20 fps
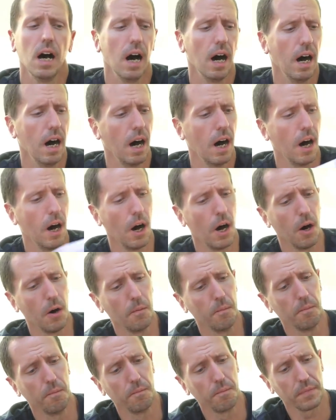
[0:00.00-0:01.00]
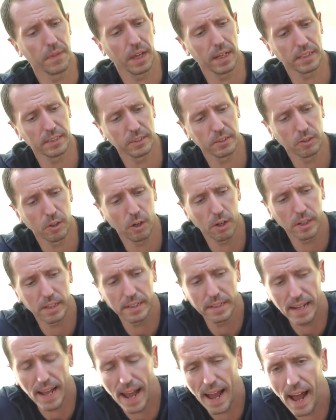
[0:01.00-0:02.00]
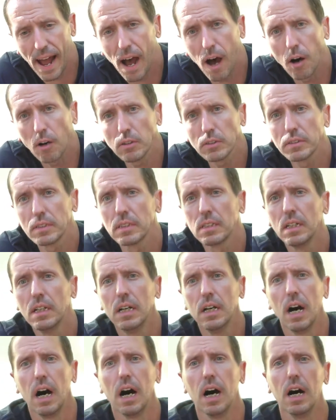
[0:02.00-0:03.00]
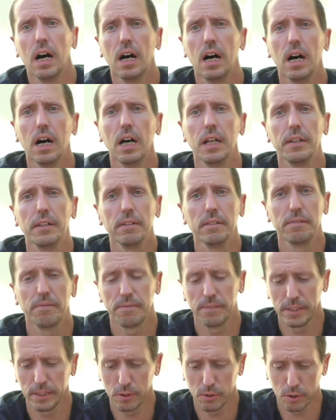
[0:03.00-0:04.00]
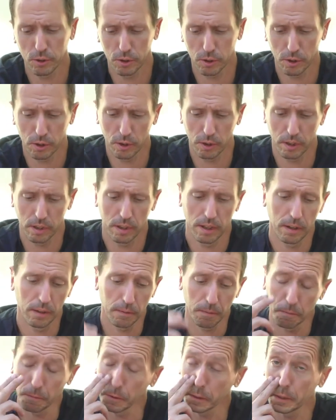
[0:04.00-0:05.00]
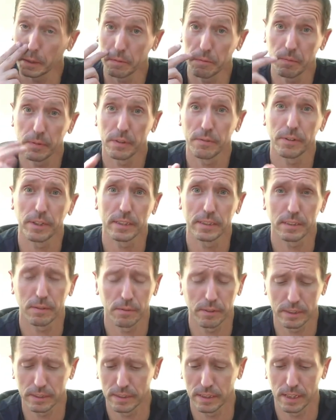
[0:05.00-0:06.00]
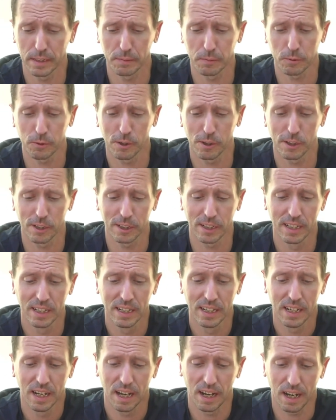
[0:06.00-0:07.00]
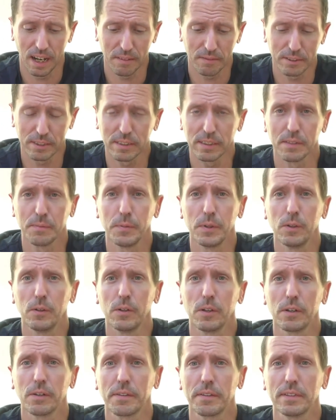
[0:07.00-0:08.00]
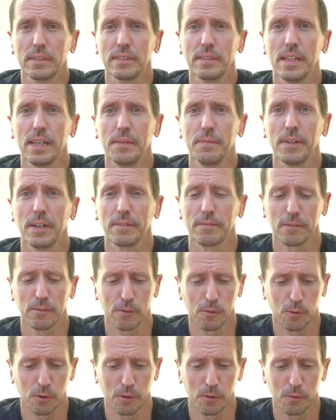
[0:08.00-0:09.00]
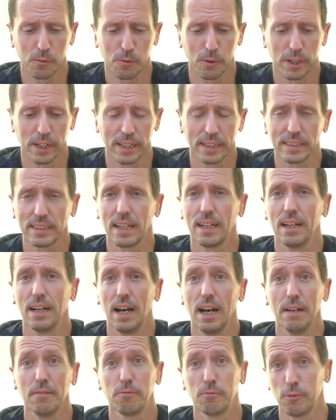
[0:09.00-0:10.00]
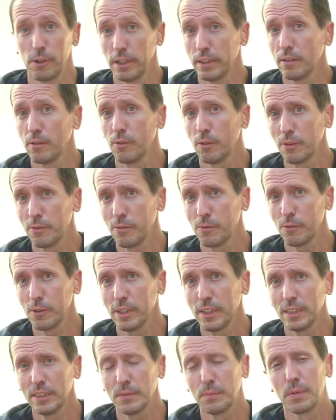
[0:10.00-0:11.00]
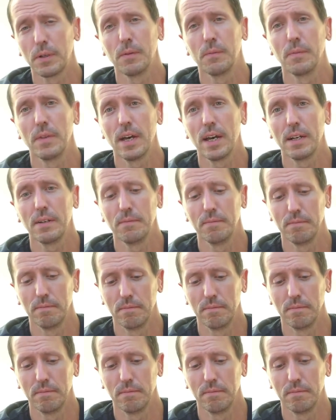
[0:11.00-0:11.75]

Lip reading: I started out on a feature, now forgive me if I get some of these names wrong. Obviously Middle Earth, it's named after Lord of the Rings. I've read Lord of the Rings, but I'm not a